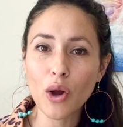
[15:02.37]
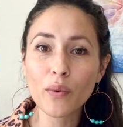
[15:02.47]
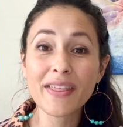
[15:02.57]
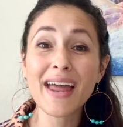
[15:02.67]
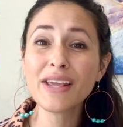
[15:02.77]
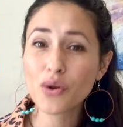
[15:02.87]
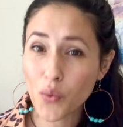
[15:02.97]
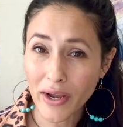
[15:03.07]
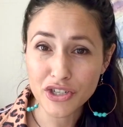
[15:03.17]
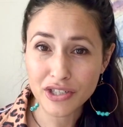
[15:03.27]
with any
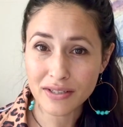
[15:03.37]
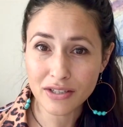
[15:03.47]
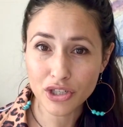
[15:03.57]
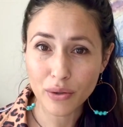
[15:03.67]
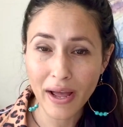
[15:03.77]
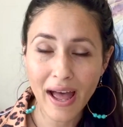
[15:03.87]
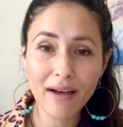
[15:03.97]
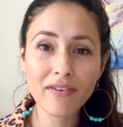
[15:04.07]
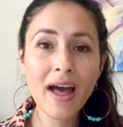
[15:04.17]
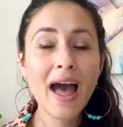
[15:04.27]
questions that you
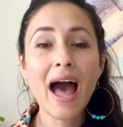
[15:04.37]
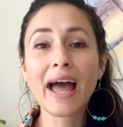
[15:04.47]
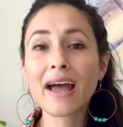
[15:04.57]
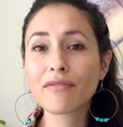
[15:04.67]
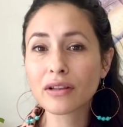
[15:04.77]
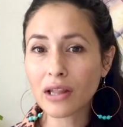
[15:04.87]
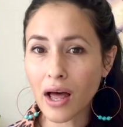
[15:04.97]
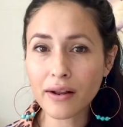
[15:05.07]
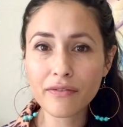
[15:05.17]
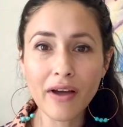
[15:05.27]
have. I have a
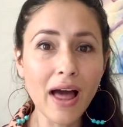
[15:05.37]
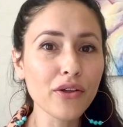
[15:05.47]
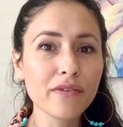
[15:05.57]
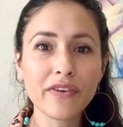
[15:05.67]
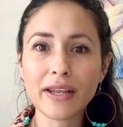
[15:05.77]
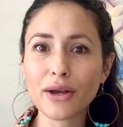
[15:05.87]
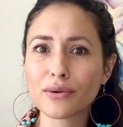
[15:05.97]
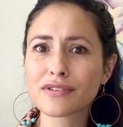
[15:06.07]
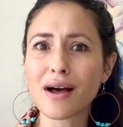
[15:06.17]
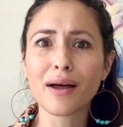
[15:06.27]
lot of other
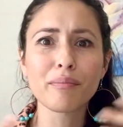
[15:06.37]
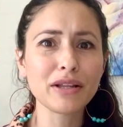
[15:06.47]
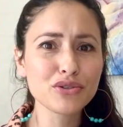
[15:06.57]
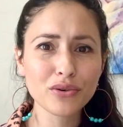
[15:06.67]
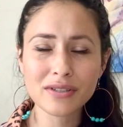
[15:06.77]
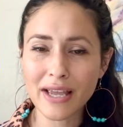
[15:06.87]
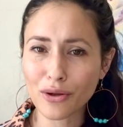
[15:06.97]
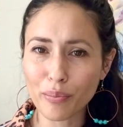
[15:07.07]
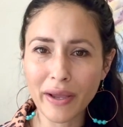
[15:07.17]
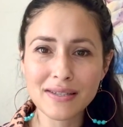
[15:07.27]
videos on menstrual
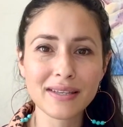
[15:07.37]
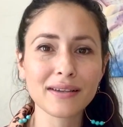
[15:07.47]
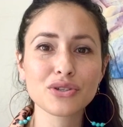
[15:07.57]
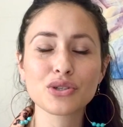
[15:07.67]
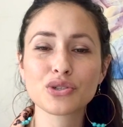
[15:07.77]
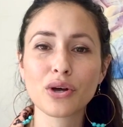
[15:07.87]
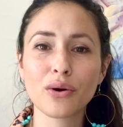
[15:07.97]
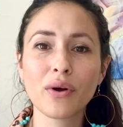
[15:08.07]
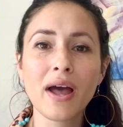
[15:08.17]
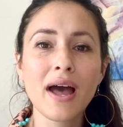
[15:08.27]
cycle basics,
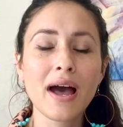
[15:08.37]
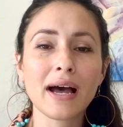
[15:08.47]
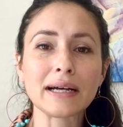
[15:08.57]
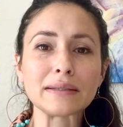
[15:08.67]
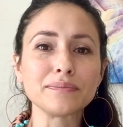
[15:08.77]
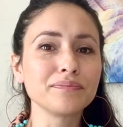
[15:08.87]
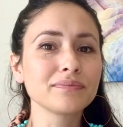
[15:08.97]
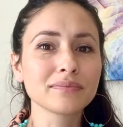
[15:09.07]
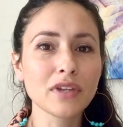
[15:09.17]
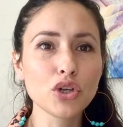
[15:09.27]
so
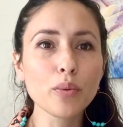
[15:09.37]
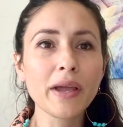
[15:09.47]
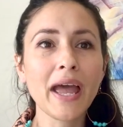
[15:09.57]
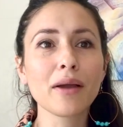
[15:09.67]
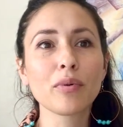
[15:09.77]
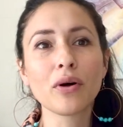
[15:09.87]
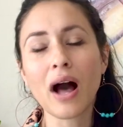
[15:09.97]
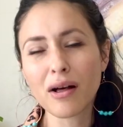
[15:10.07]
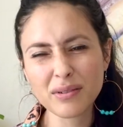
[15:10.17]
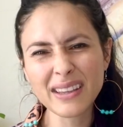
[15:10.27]
you'll be able,
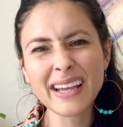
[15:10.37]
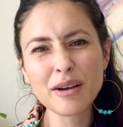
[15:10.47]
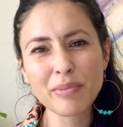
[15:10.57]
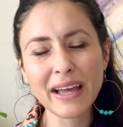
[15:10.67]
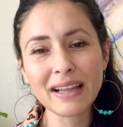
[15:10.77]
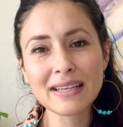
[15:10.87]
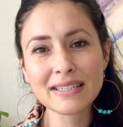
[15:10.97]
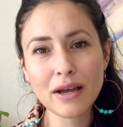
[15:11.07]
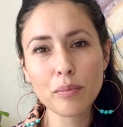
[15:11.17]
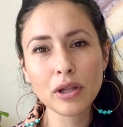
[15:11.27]
I'll link a playlist
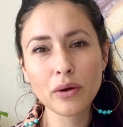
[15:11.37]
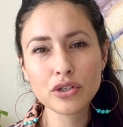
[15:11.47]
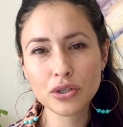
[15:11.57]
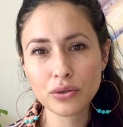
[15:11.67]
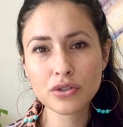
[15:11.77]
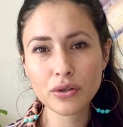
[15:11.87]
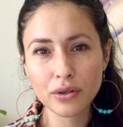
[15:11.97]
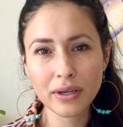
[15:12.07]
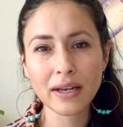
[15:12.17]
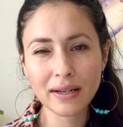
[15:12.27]
down below too, so
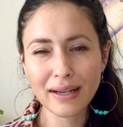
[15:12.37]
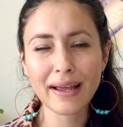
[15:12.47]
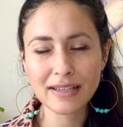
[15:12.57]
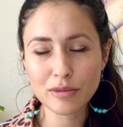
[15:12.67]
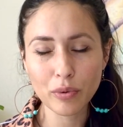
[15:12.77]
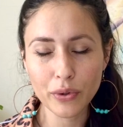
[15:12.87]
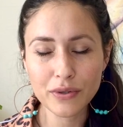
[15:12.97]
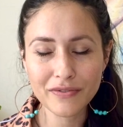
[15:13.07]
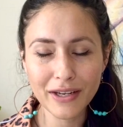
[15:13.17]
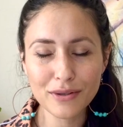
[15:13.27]
you can explore
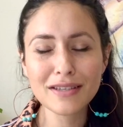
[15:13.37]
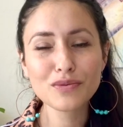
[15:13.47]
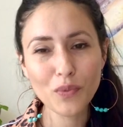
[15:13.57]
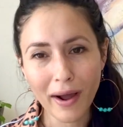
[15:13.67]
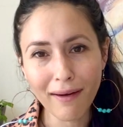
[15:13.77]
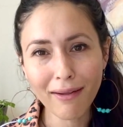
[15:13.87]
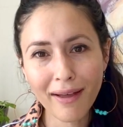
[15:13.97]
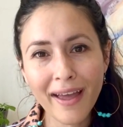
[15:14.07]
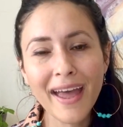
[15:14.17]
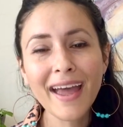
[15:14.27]
those videos as
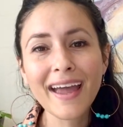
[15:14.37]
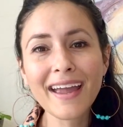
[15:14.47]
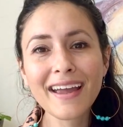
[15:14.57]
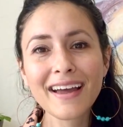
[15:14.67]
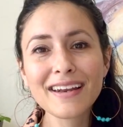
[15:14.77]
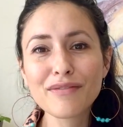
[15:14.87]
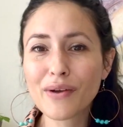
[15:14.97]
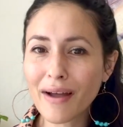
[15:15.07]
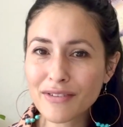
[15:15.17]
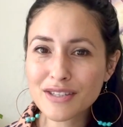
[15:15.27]
well. And if
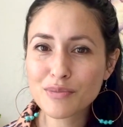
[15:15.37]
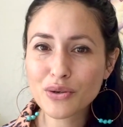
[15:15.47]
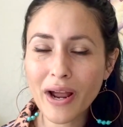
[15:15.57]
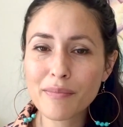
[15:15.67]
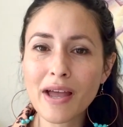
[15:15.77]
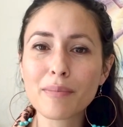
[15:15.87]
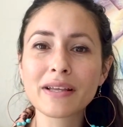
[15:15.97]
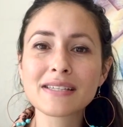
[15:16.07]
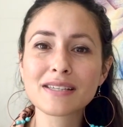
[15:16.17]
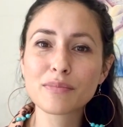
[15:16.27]
you haven't subscribed yet,
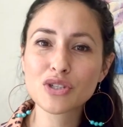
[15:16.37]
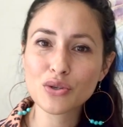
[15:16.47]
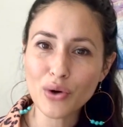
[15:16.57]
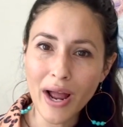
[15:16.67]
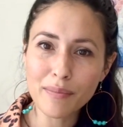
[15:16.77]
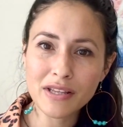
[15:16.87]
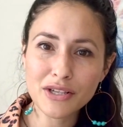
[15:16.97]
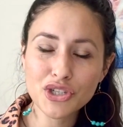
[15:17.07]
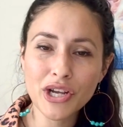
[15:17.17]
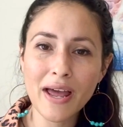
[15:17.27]
please subscribe to
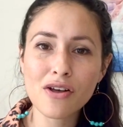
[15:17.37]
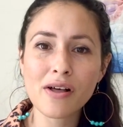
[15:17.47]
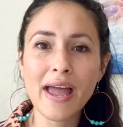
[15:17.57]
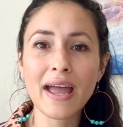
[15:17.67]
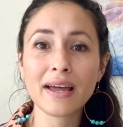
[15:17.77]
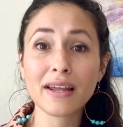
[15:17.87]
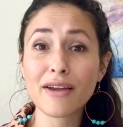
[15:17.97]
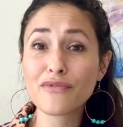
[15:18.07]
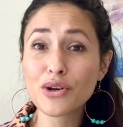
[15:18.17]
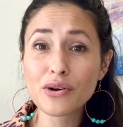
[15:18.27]
this channel. And
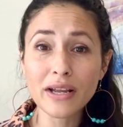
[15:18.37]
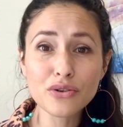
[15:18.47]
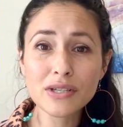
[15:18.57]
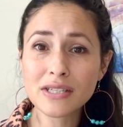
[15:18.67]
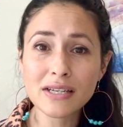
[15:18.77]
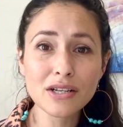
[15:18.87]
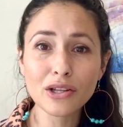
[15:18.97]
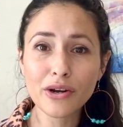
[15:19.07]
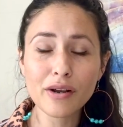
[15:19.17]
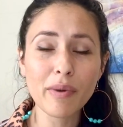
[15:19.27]
if you're interested to
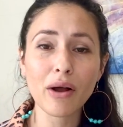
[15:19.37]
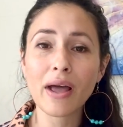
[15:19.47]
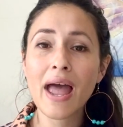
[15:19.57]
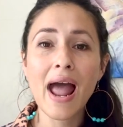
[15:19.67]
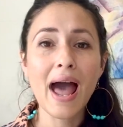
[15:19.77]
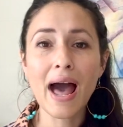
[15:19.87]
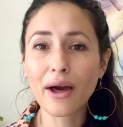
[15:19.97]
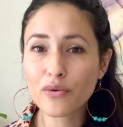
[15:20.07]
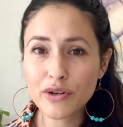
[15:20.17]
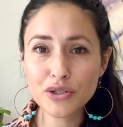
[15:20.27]
learn about
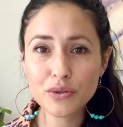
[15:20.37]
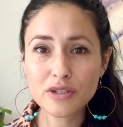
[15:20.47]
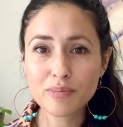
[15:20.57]
how to reduce